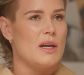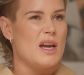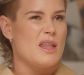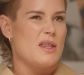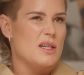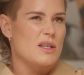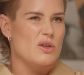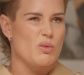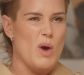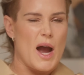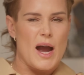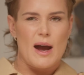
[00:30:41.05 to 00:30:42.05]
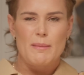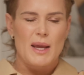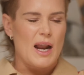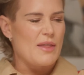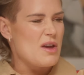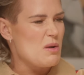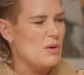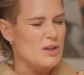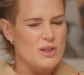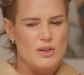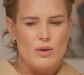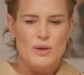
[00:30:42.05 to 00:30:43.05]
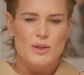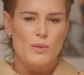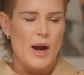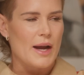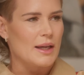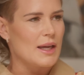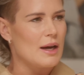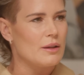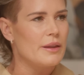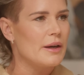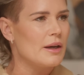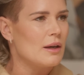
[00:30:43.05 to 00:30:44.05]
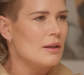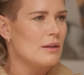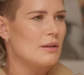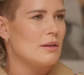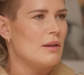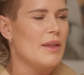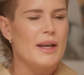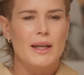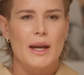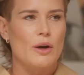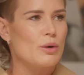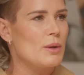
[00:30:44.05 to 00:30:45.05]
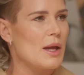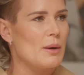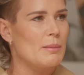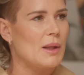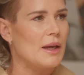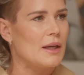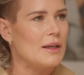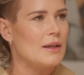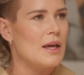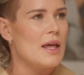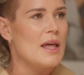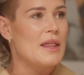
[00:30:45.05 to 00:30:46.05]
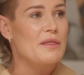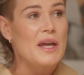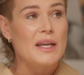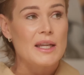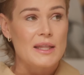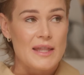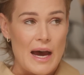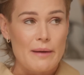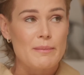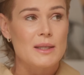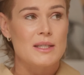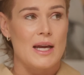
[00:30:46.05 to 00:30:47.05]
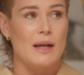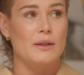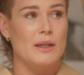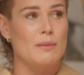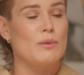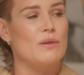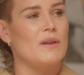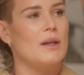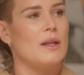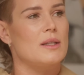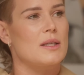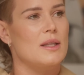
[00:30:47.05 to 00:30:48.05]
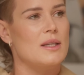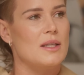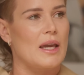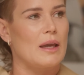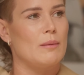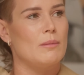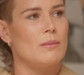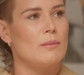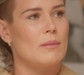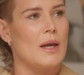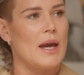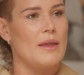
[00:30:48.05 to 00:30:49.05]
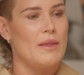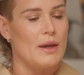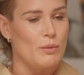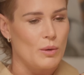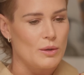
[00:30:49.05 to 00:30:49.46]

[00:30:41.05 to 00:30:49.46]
and this swag i mean they were so swaggy yeah. out there mm-hmm. they didn't care who they were playing they need that mentality moving into this game and then